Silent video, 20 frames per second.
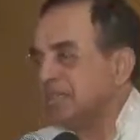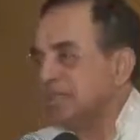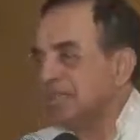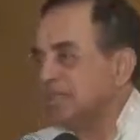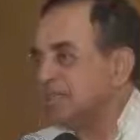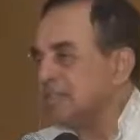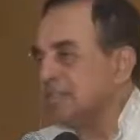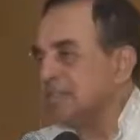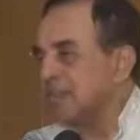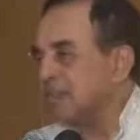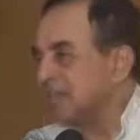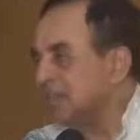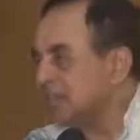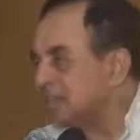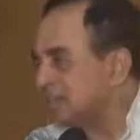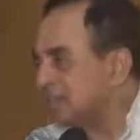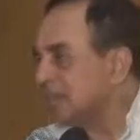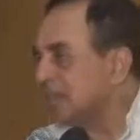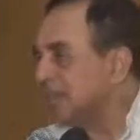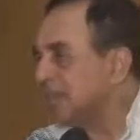He is not a
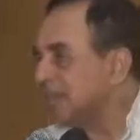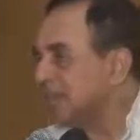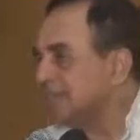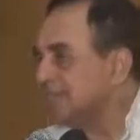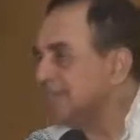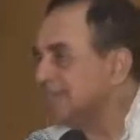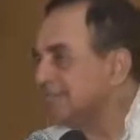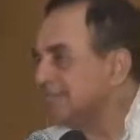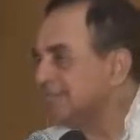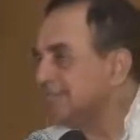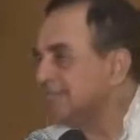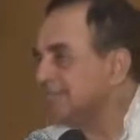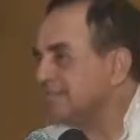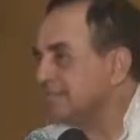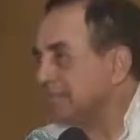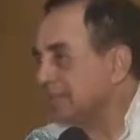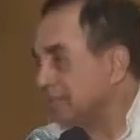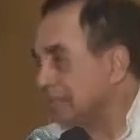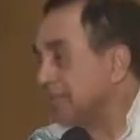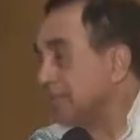historian,
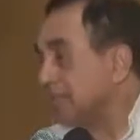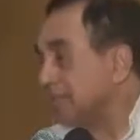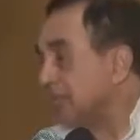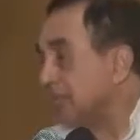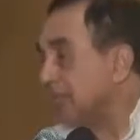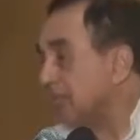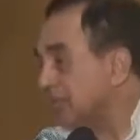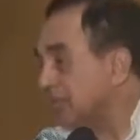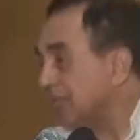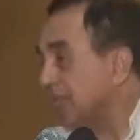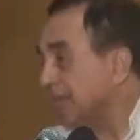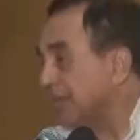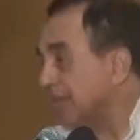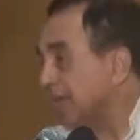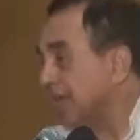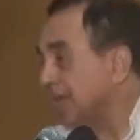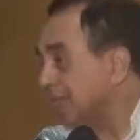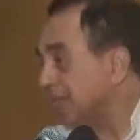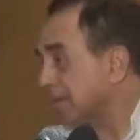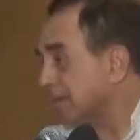and thank God for
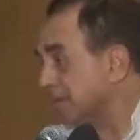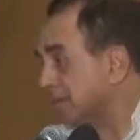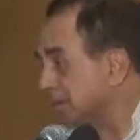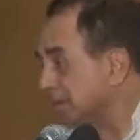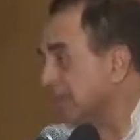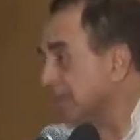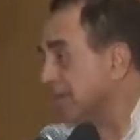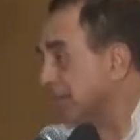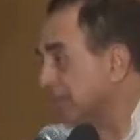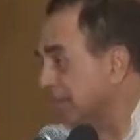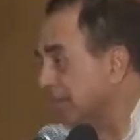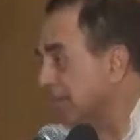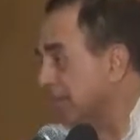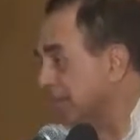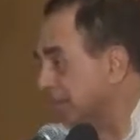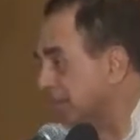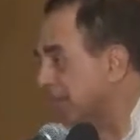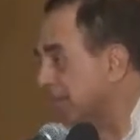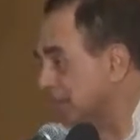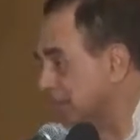that, because he would have been
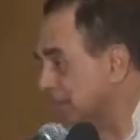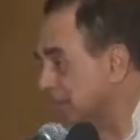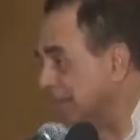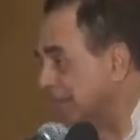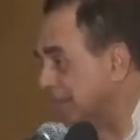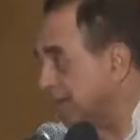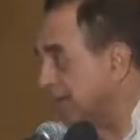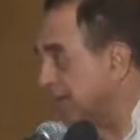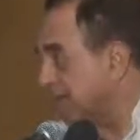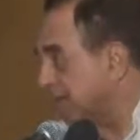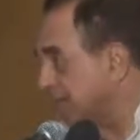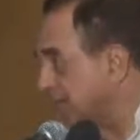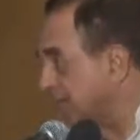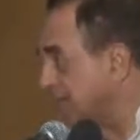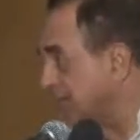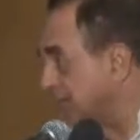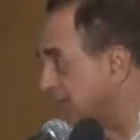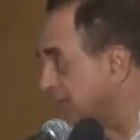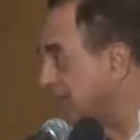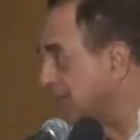brainwashed by now if
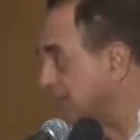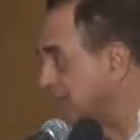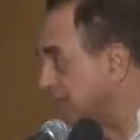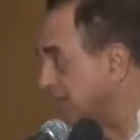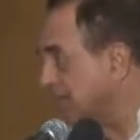he was.